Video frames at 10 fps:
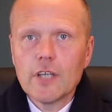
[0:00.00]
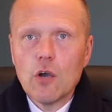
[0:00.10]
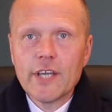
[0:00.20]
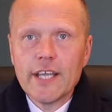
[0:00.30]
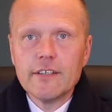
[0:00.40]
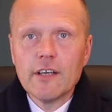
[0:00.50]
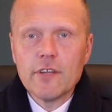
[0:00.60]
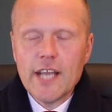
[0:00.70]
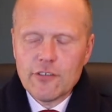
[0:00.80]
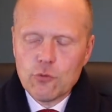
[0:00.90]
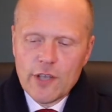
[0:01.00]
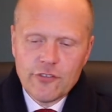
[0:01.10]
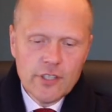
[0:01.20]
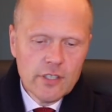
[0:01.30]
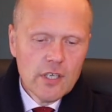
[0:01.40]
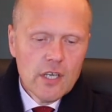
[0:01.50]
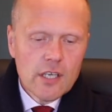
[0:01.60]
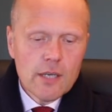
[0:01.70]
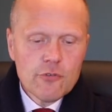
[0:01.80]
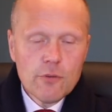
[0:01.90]
Okay, now the next question
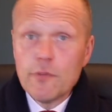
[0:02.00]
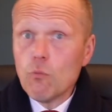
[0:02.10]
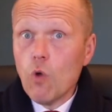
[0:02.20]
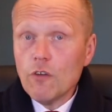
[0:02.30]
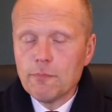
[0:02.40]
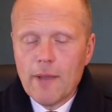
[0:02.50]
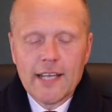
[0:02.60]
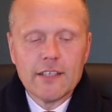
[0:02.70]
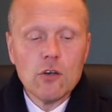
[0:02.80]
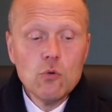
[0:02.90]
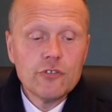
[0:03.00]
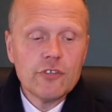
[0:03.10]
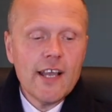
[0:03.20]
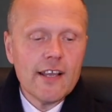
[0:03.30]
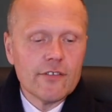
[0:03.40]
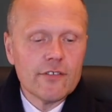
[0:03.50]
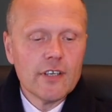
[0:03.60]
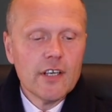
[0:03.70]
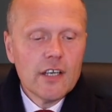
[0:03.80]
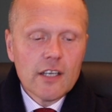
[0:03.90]
comes from the Wolfman, who says,
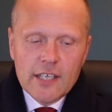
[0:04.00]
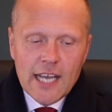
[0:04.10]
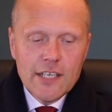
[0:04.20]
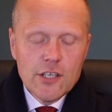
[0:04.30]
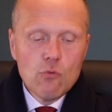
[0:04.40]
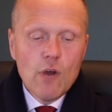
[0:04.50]
can you